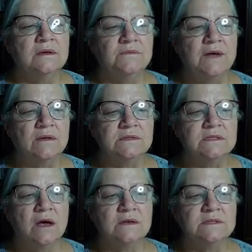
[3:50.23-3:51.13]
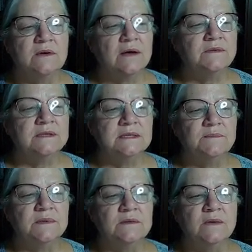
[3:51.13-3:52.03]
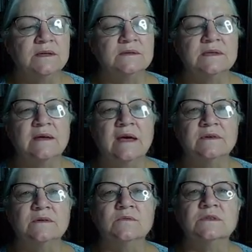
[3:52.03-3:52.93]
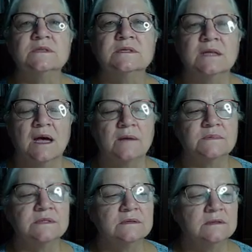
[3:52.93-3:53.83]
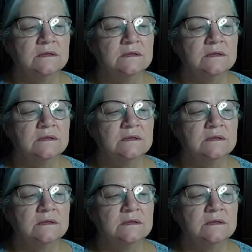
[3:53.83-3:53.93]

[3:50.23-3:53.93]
fountains also of the deep and the windows of heaven were stopped.